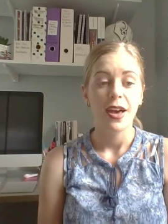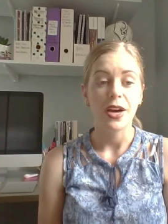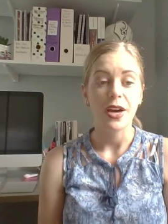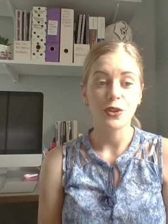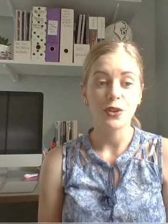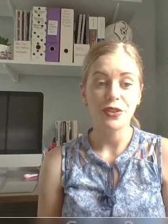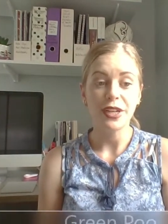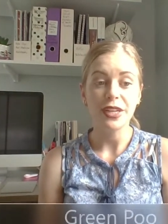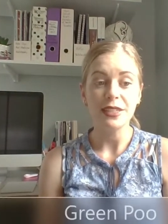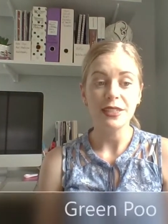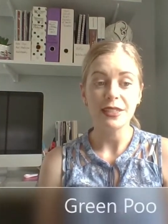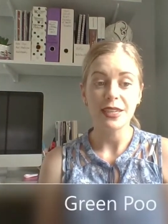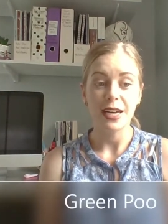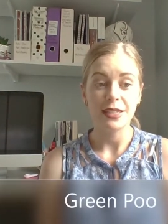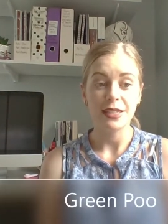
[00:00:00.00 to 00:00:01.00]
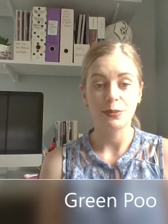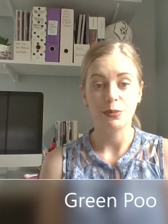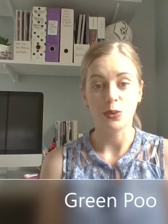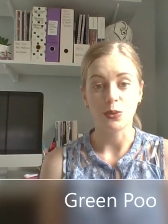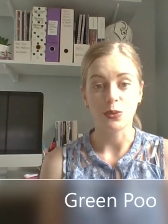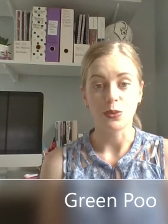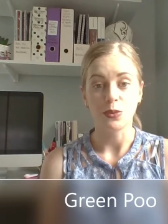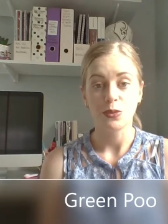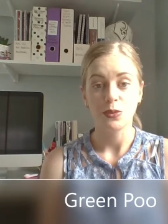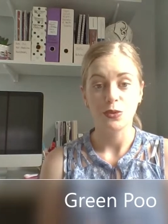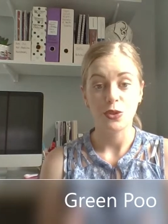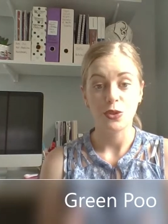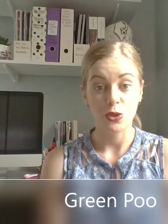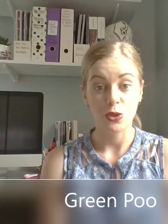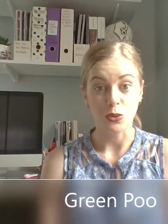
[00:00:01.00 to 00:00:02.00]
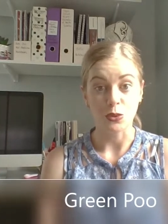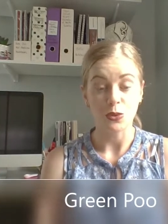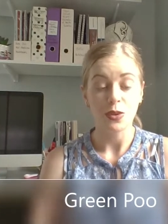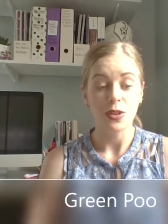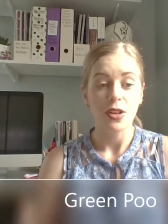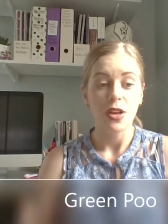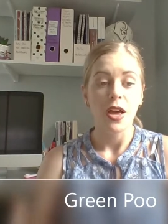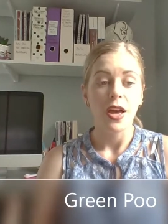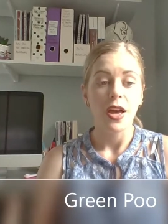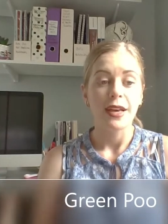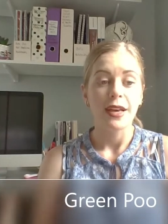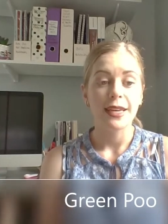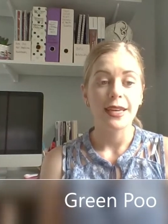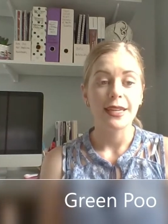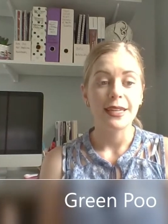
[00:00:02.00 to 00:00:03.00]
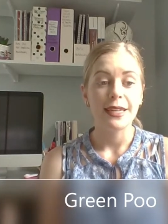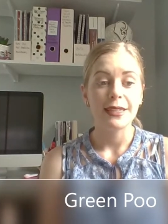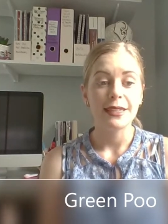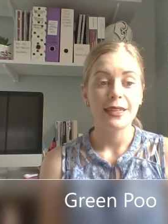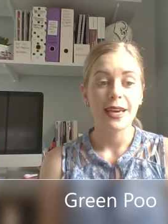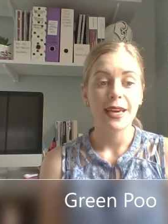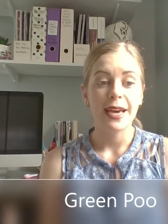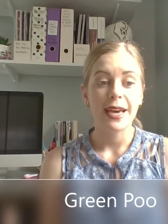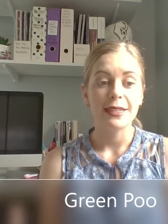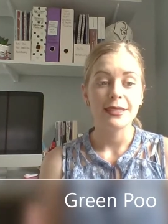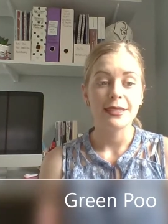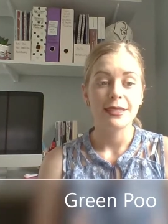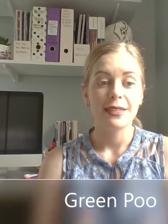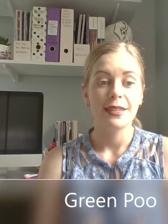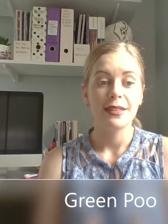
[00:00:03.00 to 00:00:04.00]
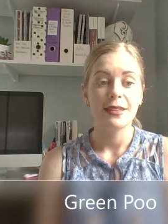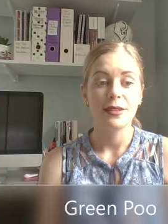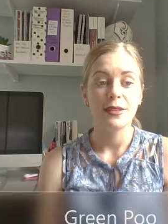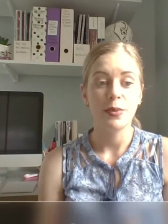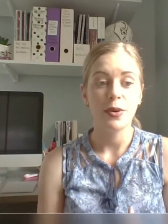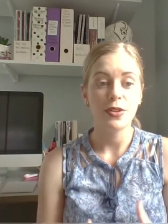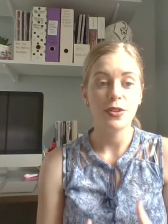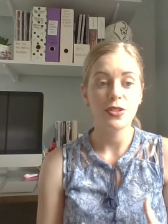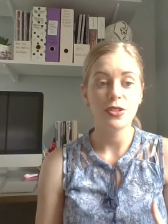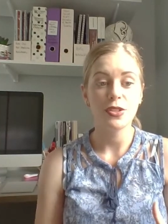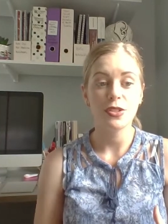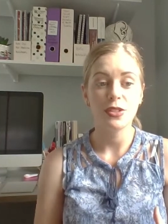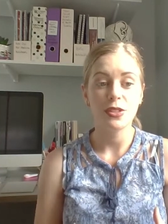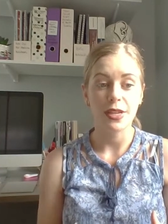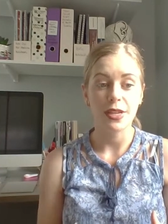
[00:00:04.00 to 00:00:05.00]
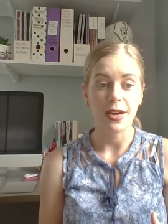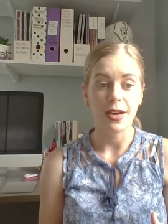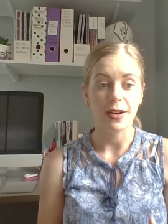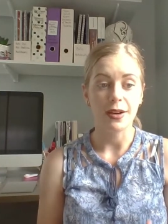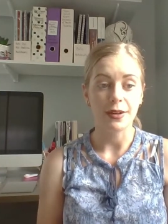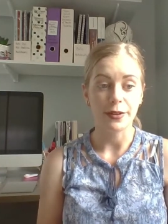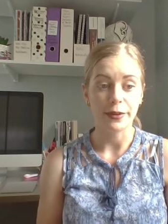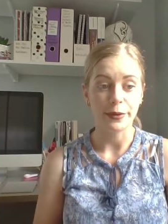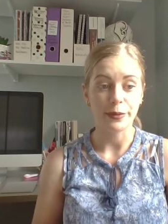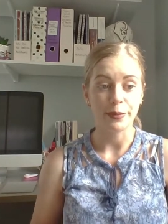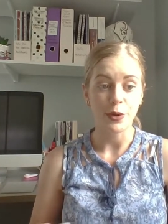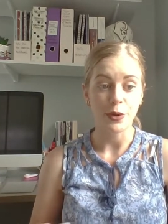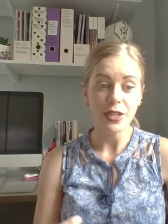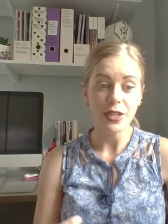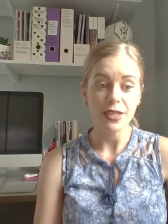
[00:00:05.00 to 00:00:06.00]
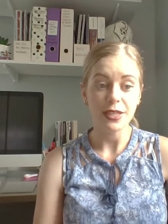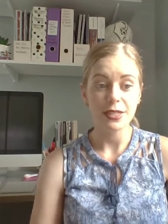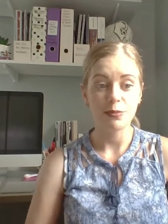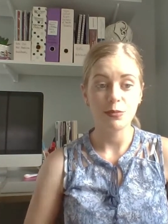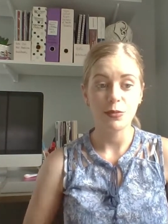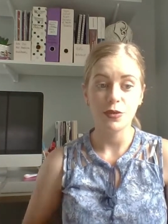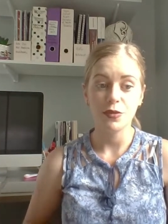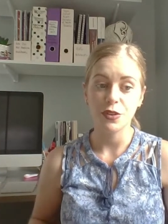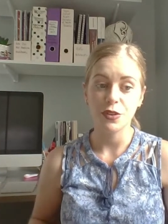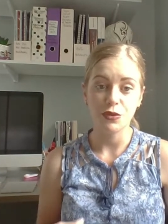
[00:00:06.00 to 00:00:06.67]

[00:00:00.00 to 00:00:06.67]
A green coloured stool can indicate the person's body is moving